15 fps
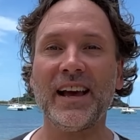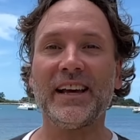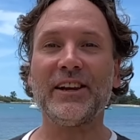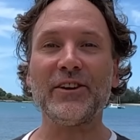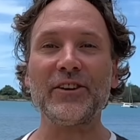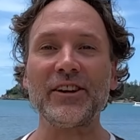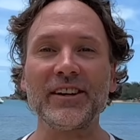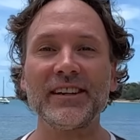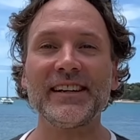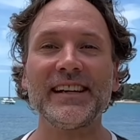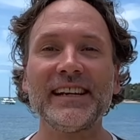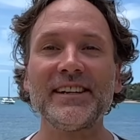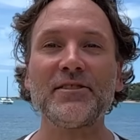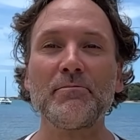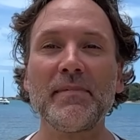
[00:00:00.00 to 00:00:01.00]
you're gonna
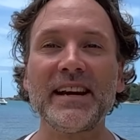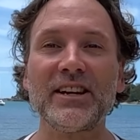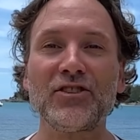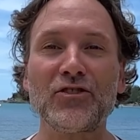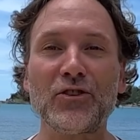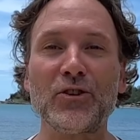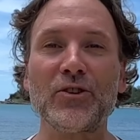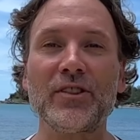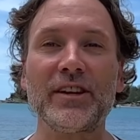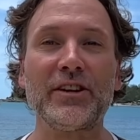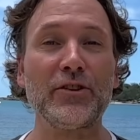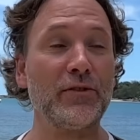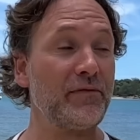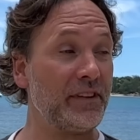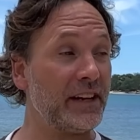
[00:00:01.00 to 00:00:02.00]
need to make sure that
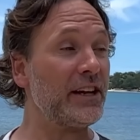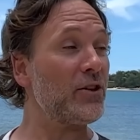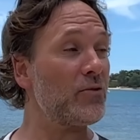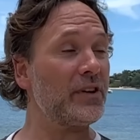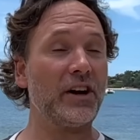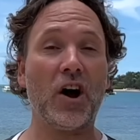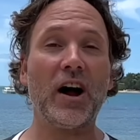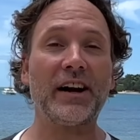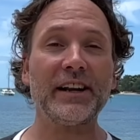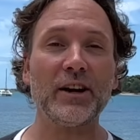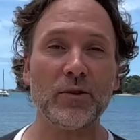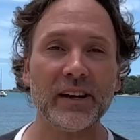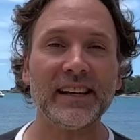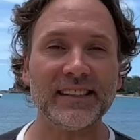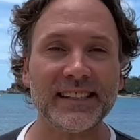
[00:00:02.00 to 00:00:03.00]
your video and
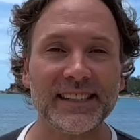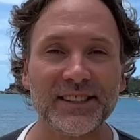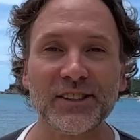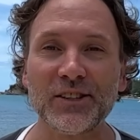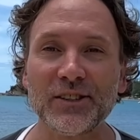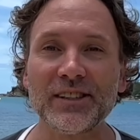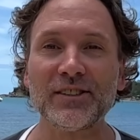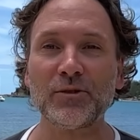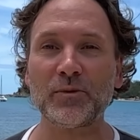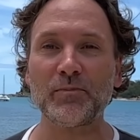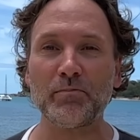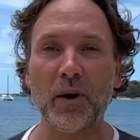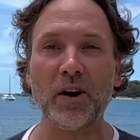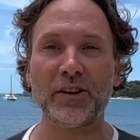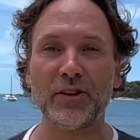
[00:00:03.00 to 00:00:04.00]
audio is as good as
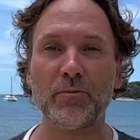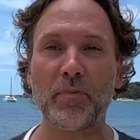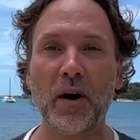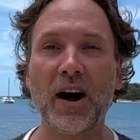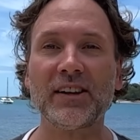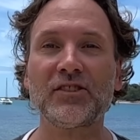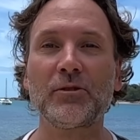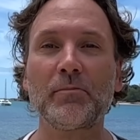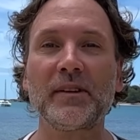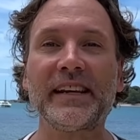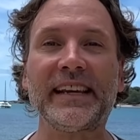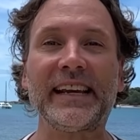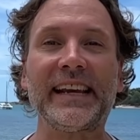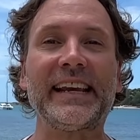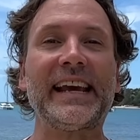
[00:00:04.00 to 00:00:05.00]
you possibly
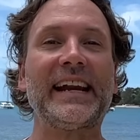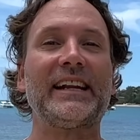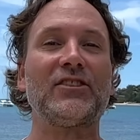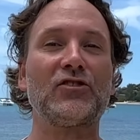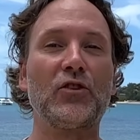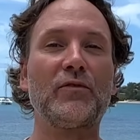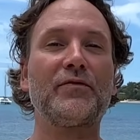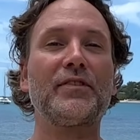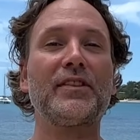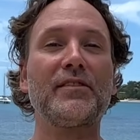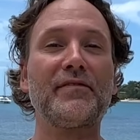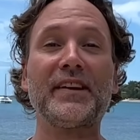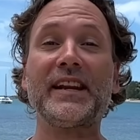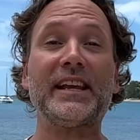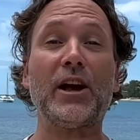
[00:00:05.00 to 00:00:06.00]
can get it. So for the
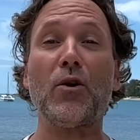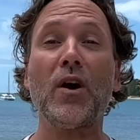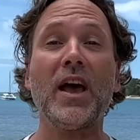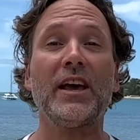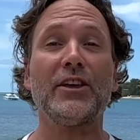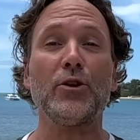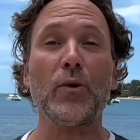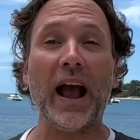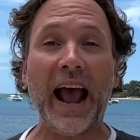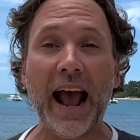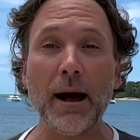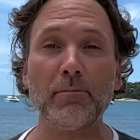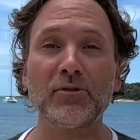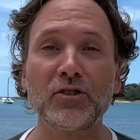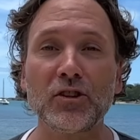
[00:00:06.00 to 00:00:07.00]
video, you
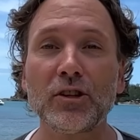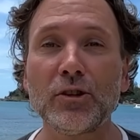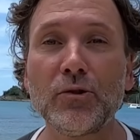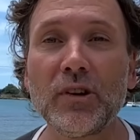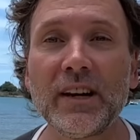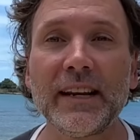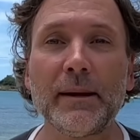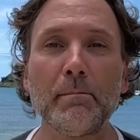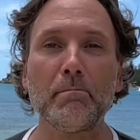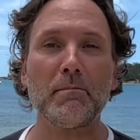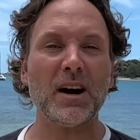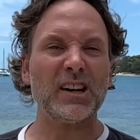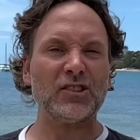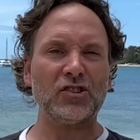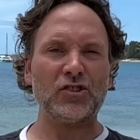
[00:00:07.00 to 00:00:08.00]
absolutely
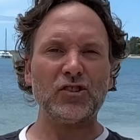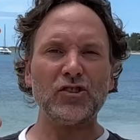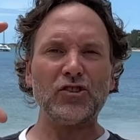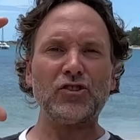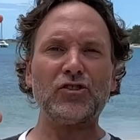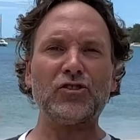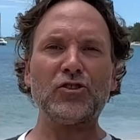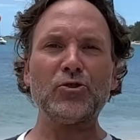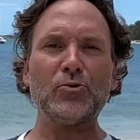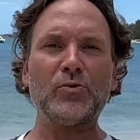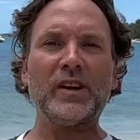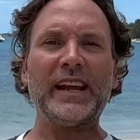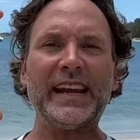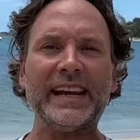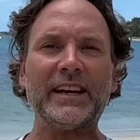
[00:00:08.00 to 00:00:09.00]
must shoot
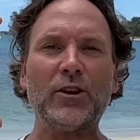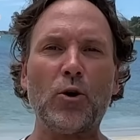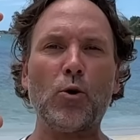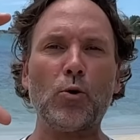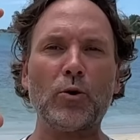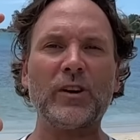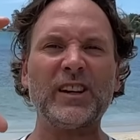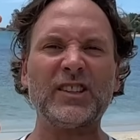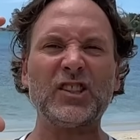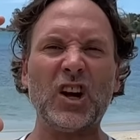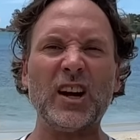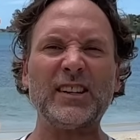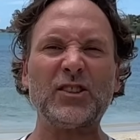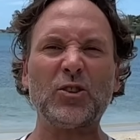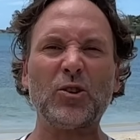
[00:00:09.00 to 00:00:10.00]
in
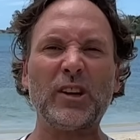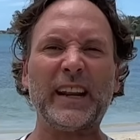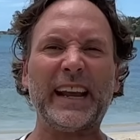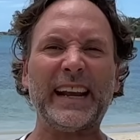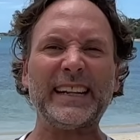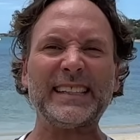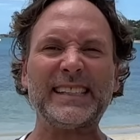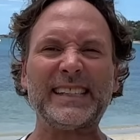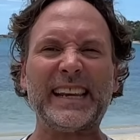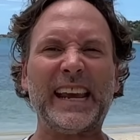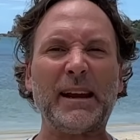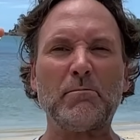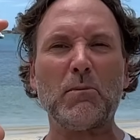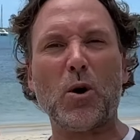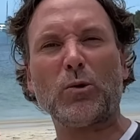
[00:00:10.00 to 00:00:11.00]
horizontal
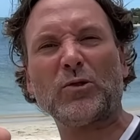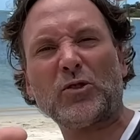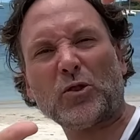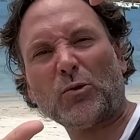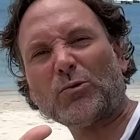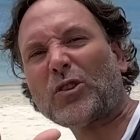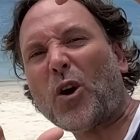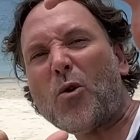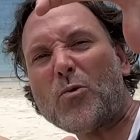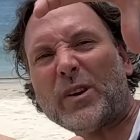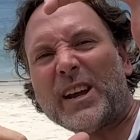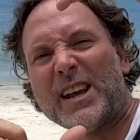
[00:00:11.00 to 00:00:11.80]
landscape mode. So don't